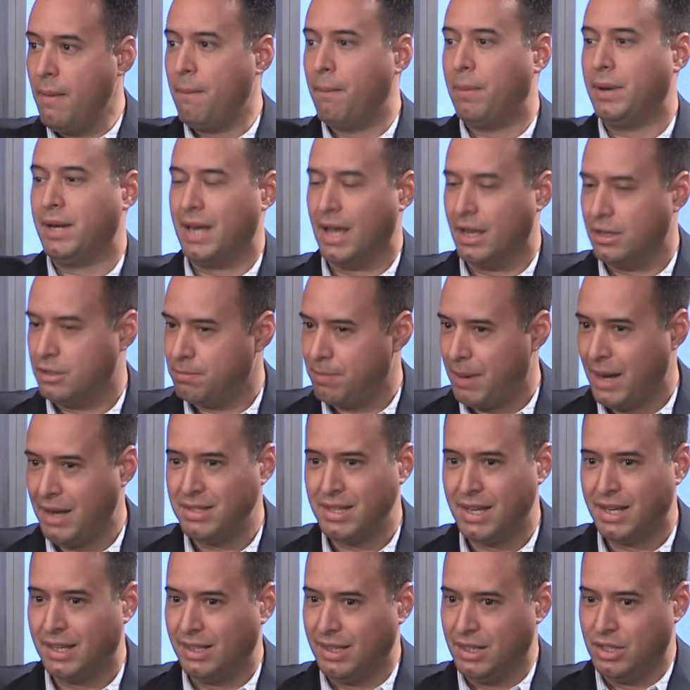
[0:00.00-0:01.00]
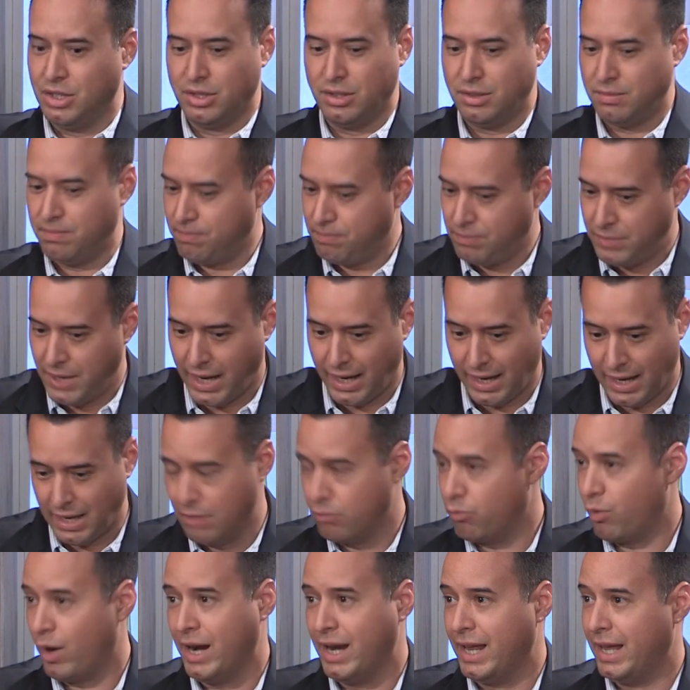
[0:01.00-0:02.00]
But yeah, it's basically just
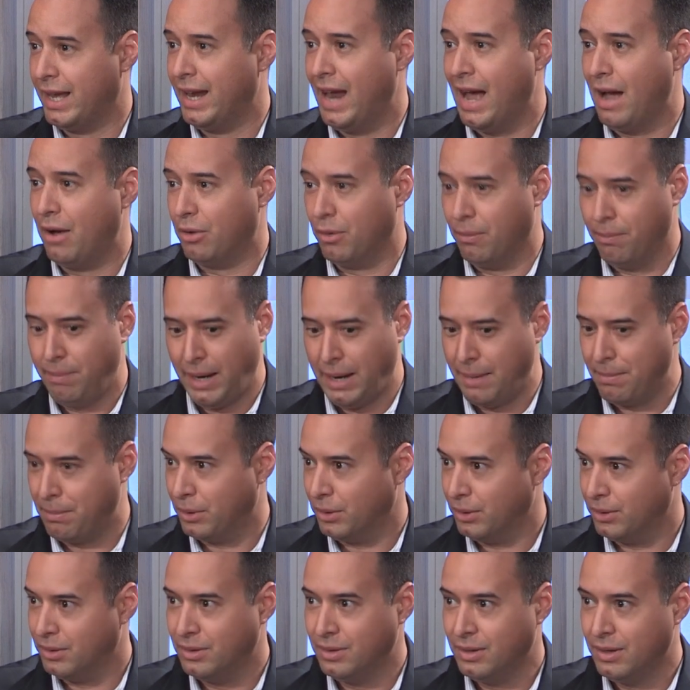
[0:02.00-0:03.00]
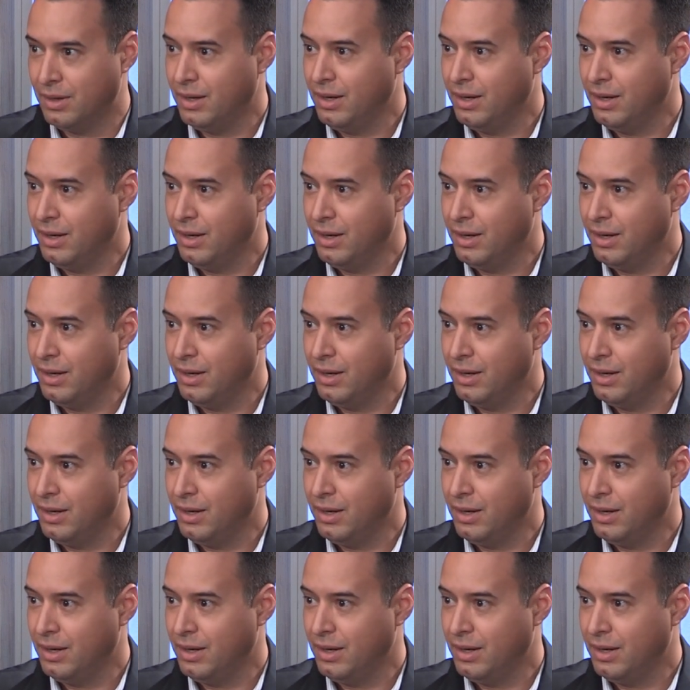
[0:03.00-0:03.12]
writing it out on paper.